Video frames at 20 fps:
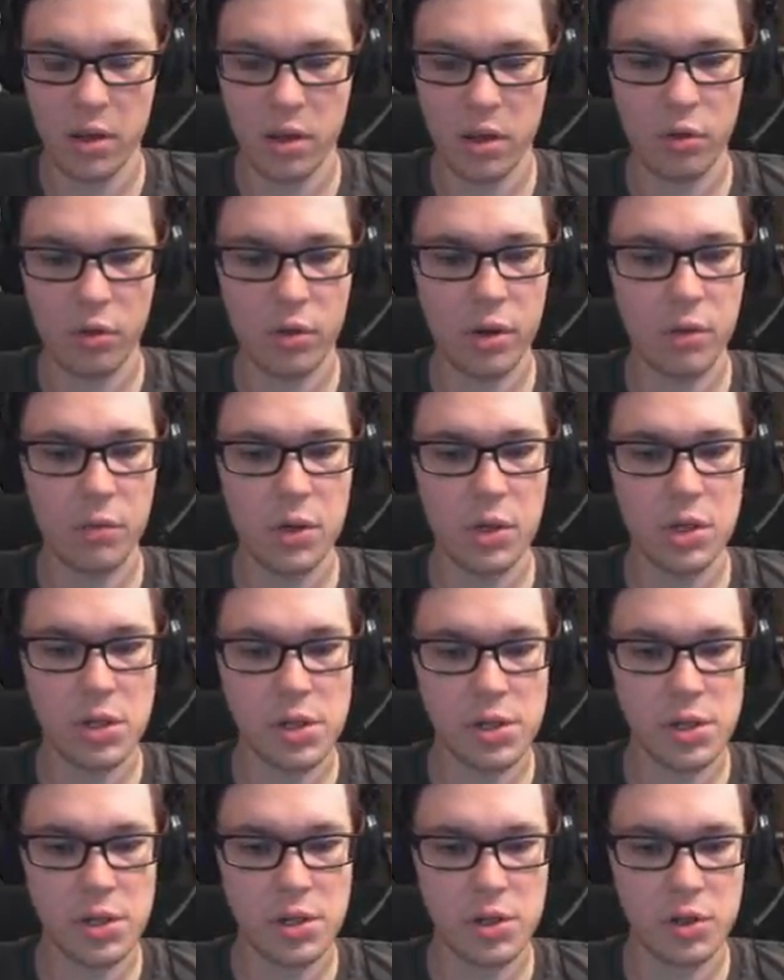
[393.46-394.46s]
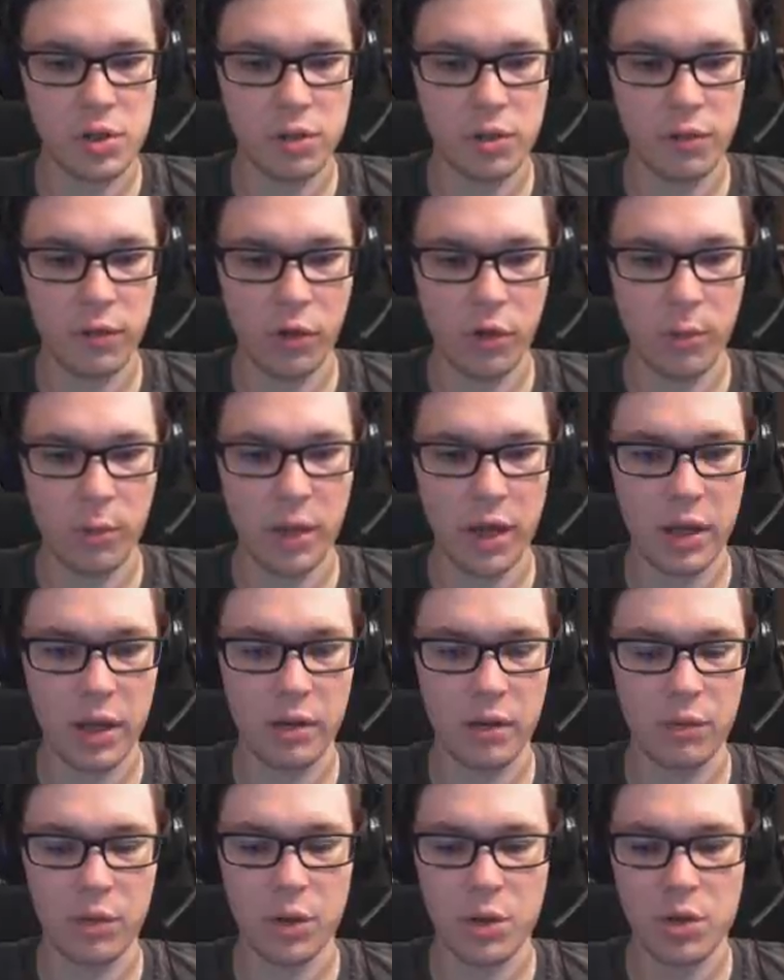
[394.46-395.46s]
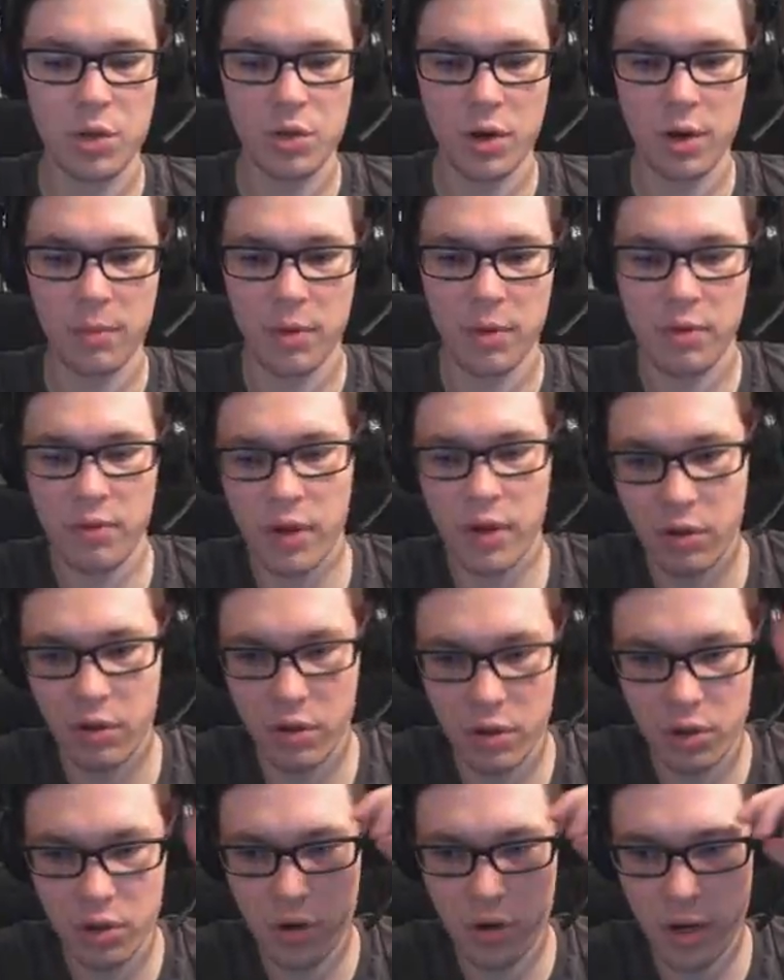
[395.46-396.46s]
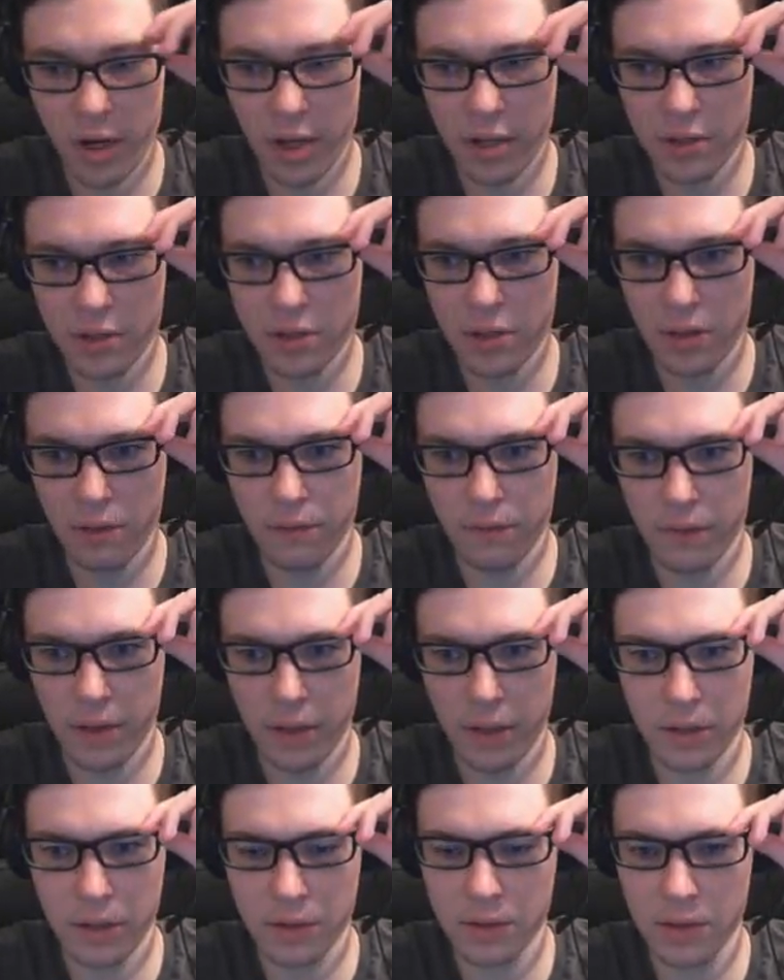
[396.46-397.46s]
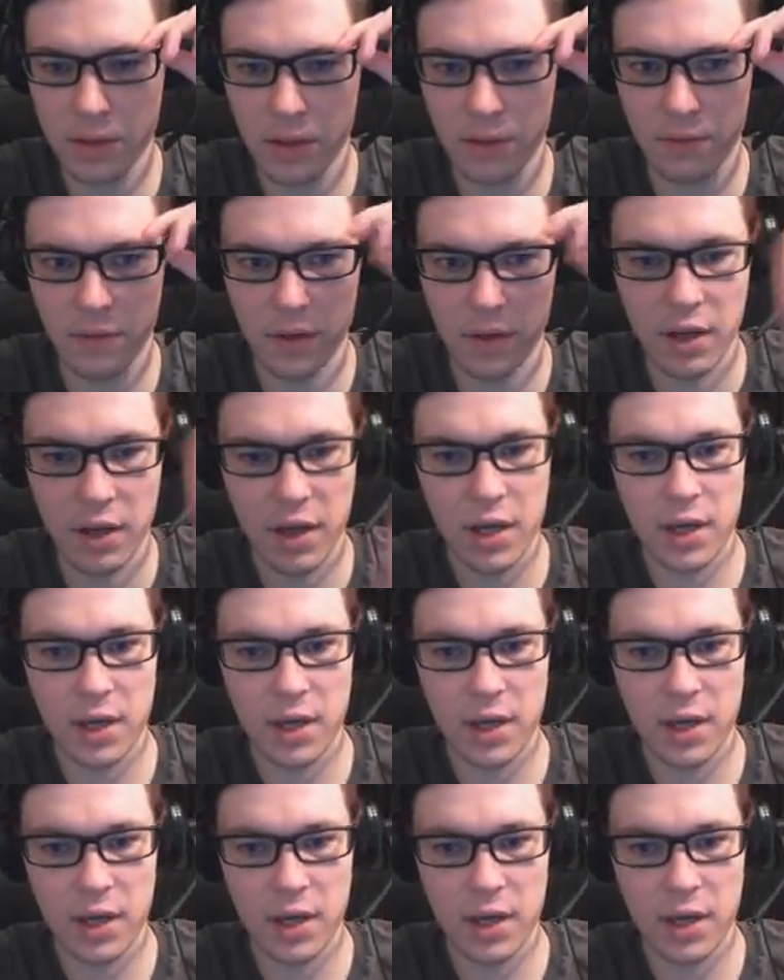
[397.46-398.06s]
Though, can we just chill for a bit? I want to try my ring on a train, see if that does anything.